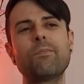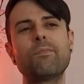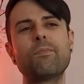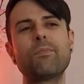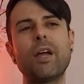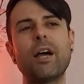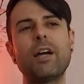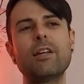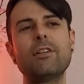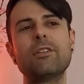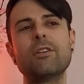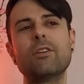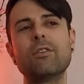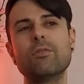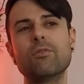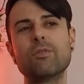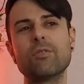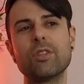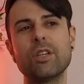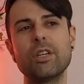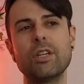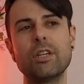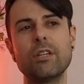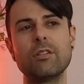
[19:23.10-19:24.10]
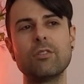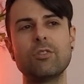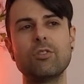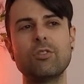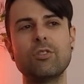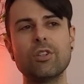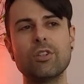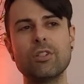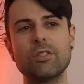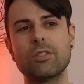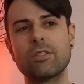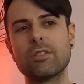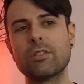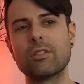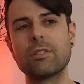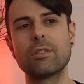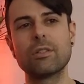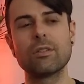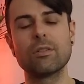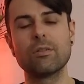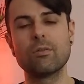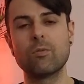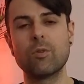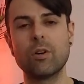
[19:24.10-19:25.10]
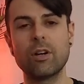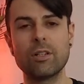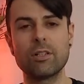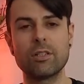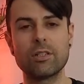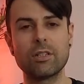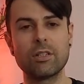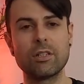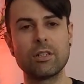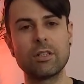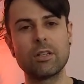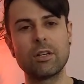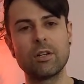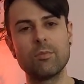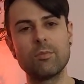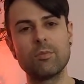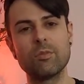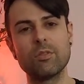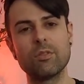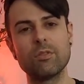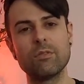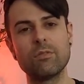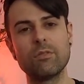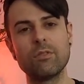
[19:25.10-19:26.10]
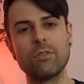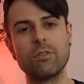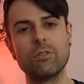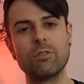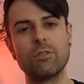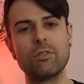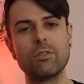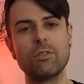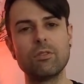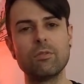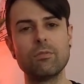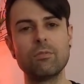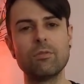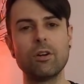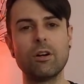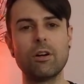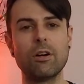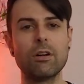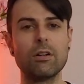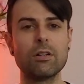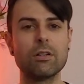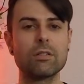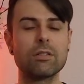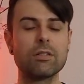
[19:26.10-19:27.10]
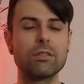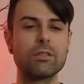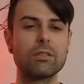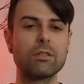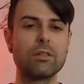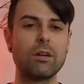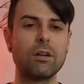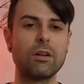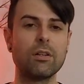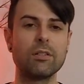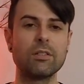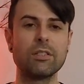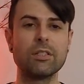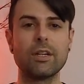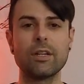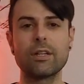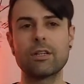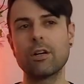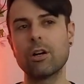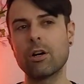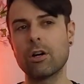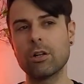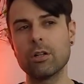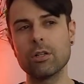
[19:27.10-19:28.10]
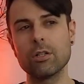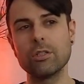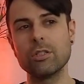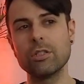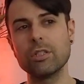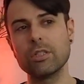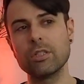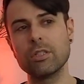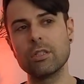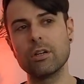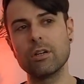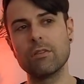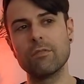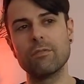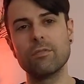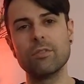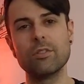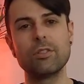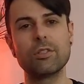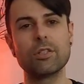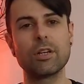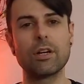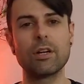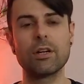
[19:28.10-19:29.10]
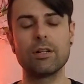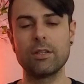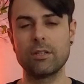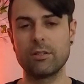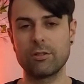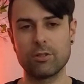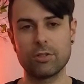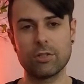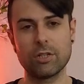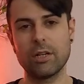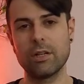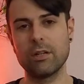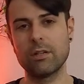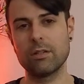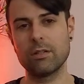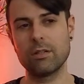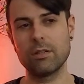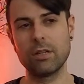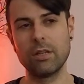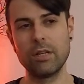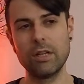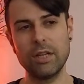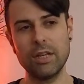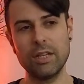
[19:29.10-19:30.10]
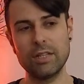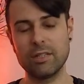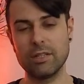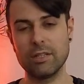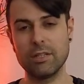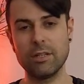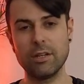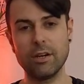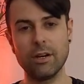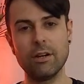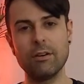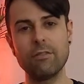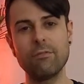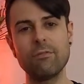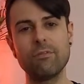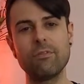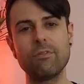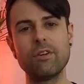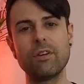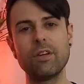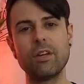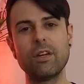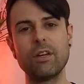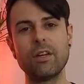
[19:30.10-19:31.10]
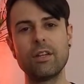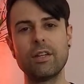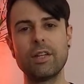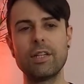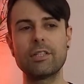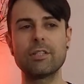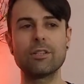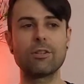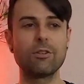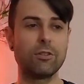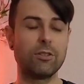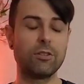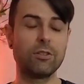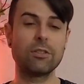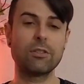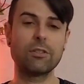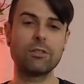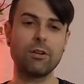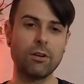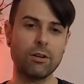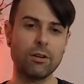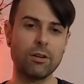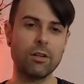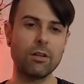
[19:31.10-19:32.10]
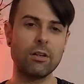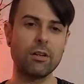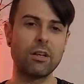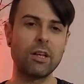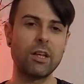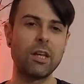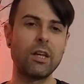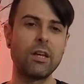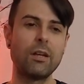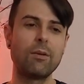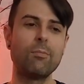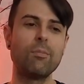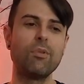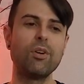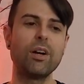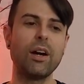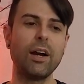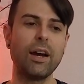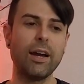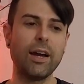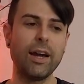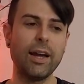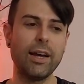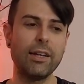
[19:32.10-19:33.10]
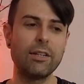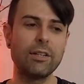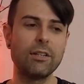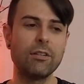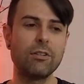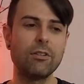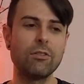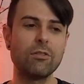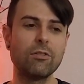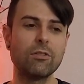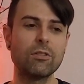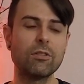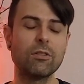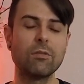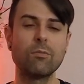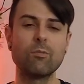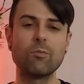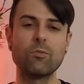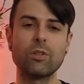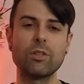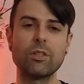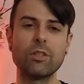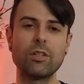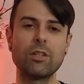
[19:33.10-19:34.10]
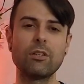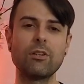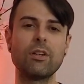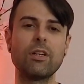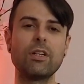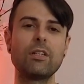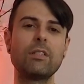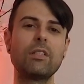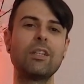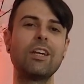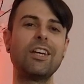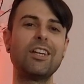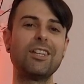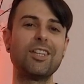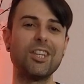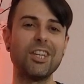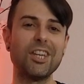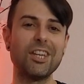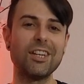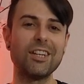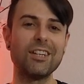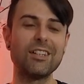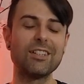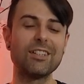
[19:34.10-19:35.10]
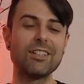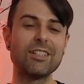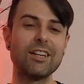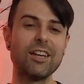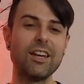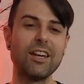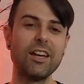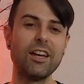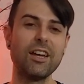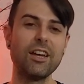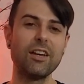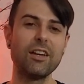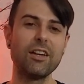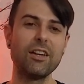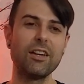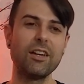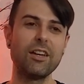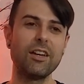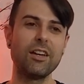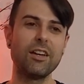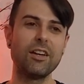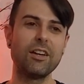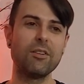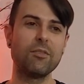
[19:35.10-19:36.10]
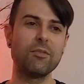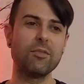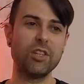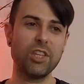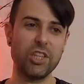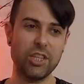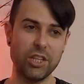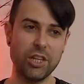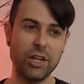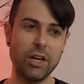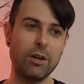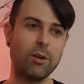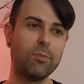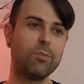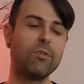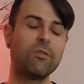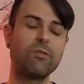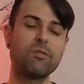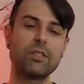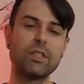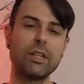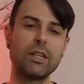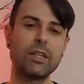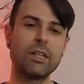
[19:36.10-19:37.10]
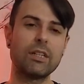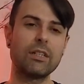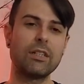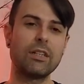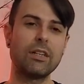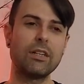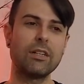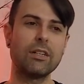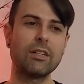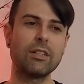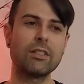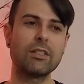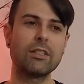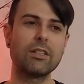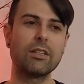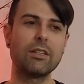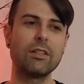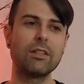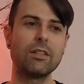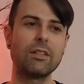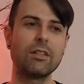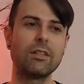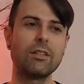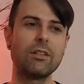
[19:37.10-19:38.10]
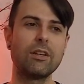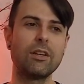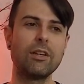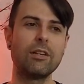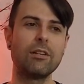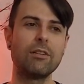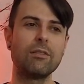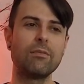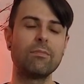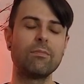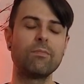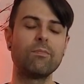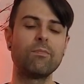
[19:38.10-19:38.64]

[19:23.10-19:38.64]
I don't think just watching a couple of YouTube talks on psychology of the inner child is enough. That's a good start, but I had to do some really crazy things with the help of psychedelics and